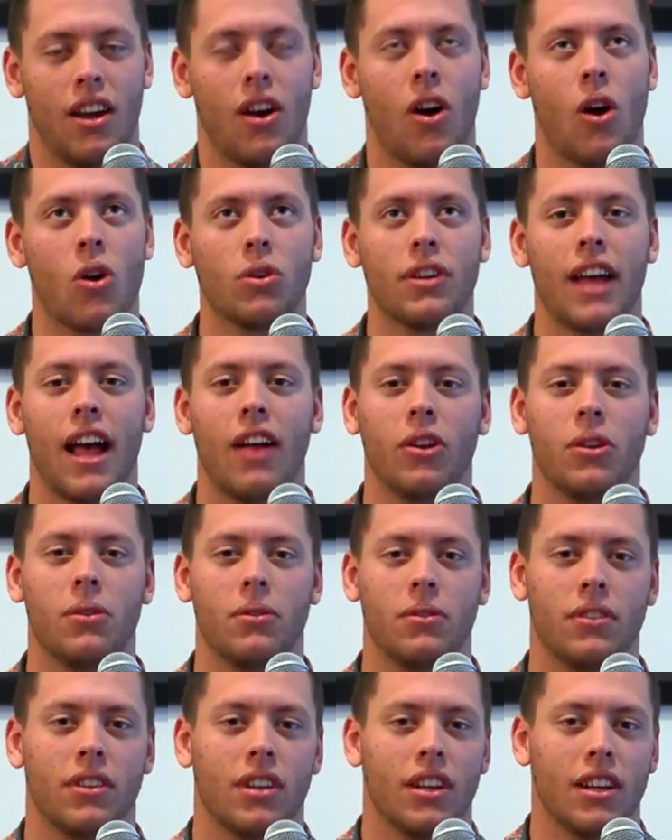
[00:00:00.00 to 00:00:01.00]
Arnold
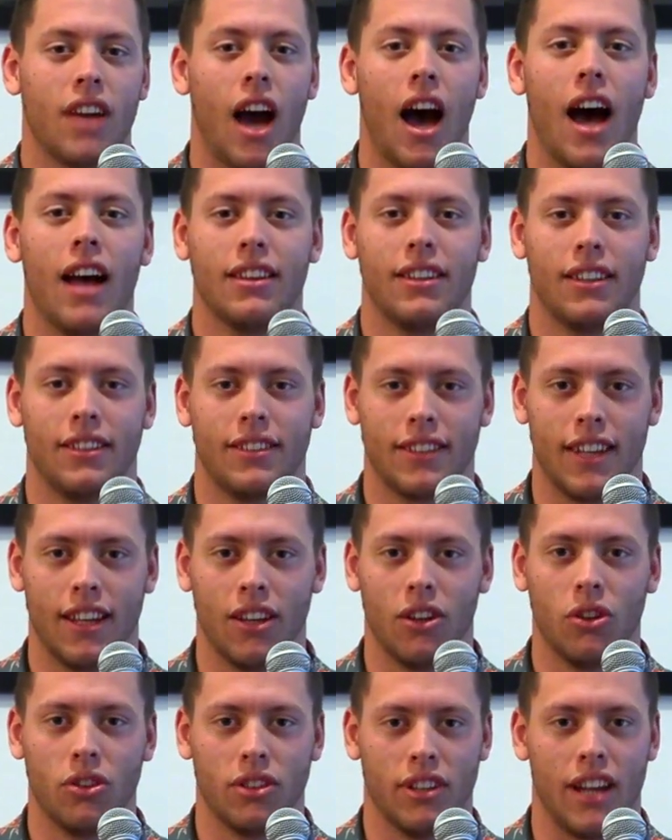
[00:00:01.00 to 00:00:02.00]
Allen got the
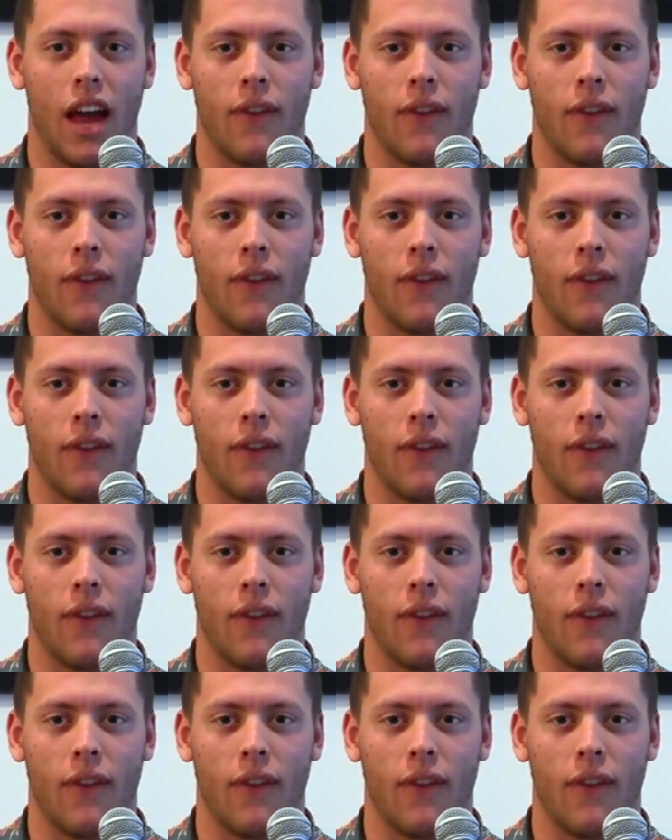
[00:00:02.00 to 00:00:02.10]
skills in